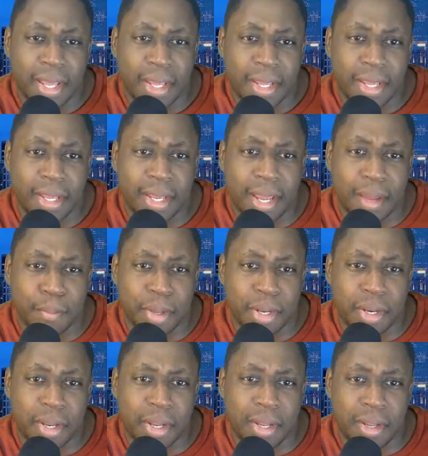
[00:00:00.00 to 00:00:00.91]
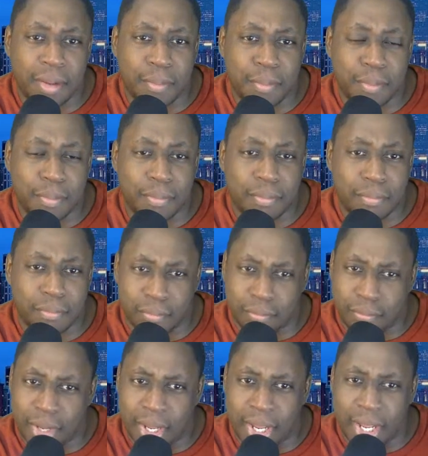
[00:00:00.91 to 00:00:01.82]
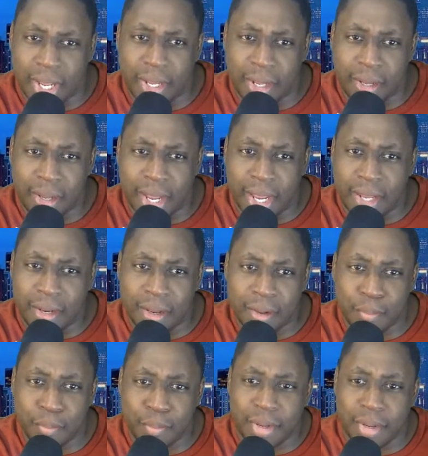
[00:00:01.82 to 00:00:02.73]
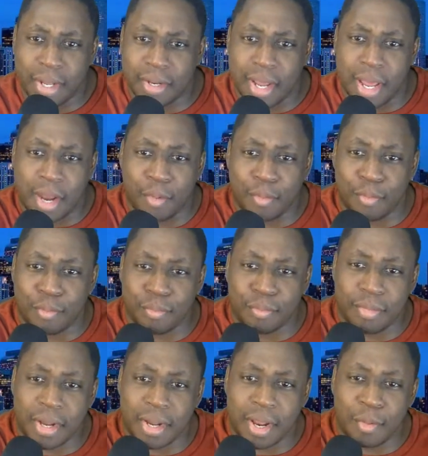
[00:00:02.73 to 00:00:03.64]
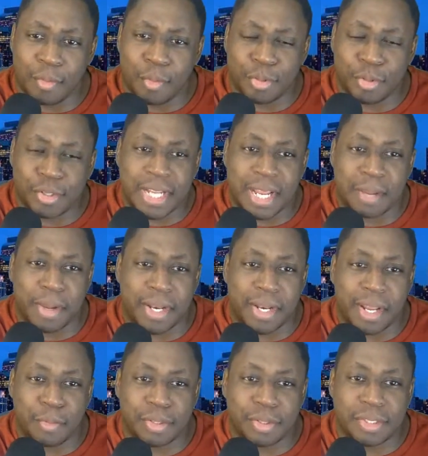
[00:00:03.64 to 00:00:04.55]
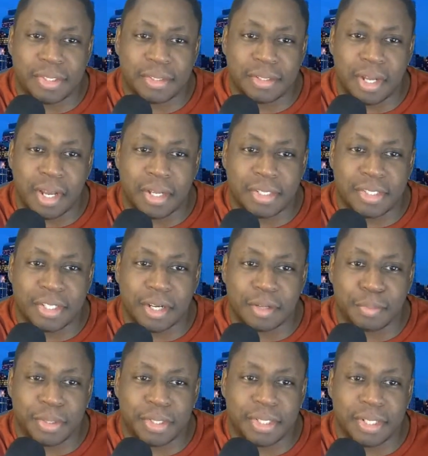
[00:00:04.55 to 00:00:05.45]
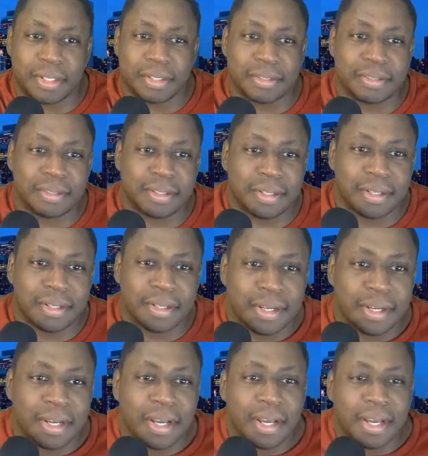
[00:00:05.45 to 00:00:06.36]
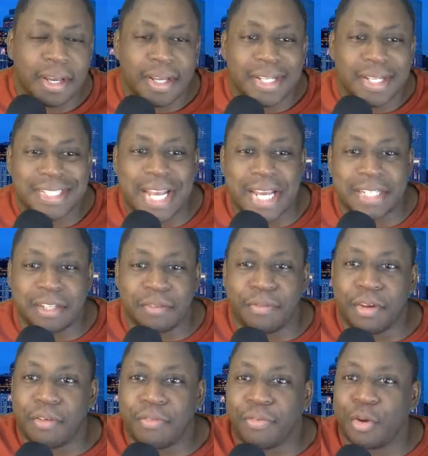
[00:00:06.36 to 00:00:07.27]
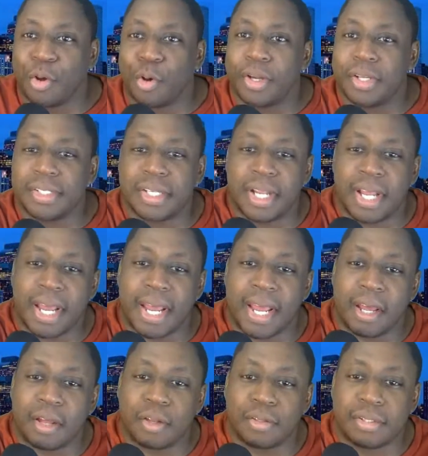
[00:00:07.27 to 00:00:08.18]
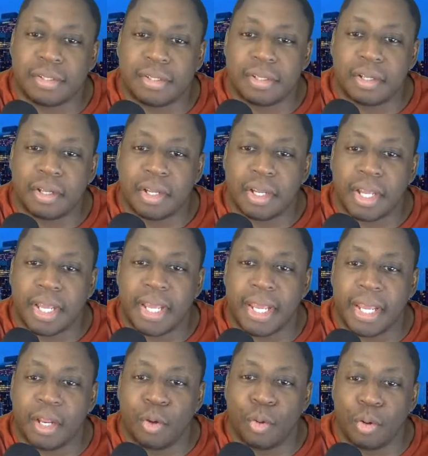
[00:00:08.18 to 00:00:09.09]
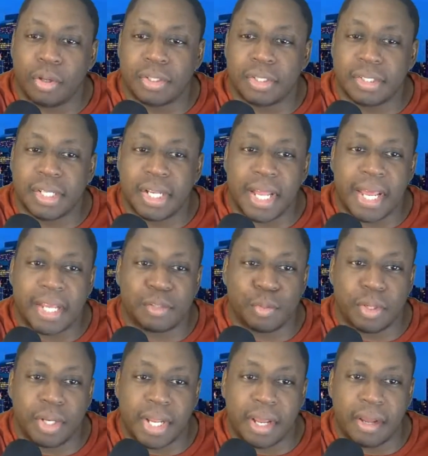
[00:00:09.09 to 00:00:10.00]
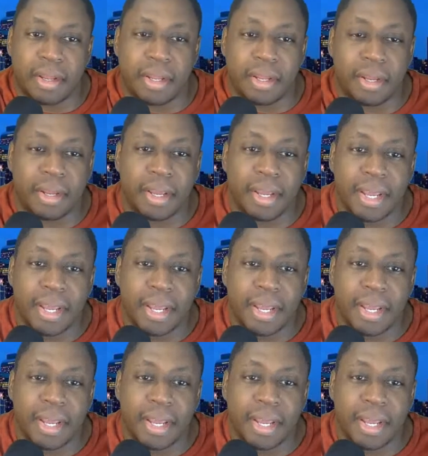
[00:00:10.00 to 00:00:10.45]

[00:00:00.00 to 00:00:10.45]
He got my name 8 8M. Not, I don't I don't know what you're saying about that with uh, Chuck Buchanan. Jacksonville, Florida is in the house. And who else is the last one down here?